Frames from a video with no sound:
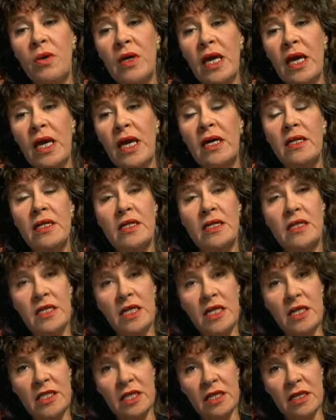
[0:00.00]
began as a
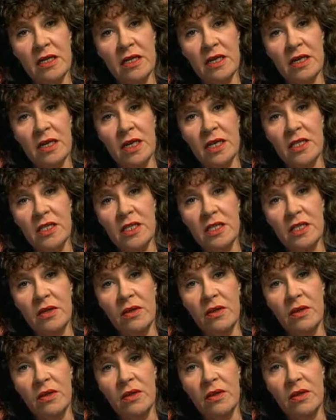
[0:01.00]
teaching
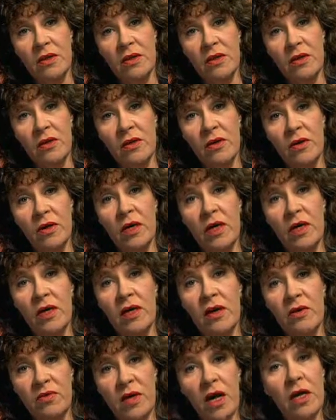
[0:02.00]
collection
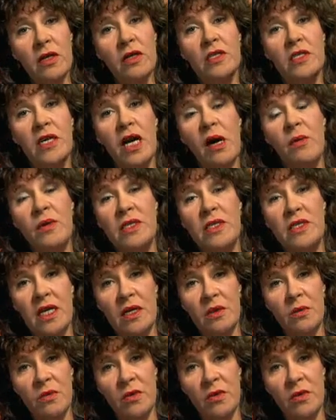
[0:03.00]
of Dr. Thomas Dent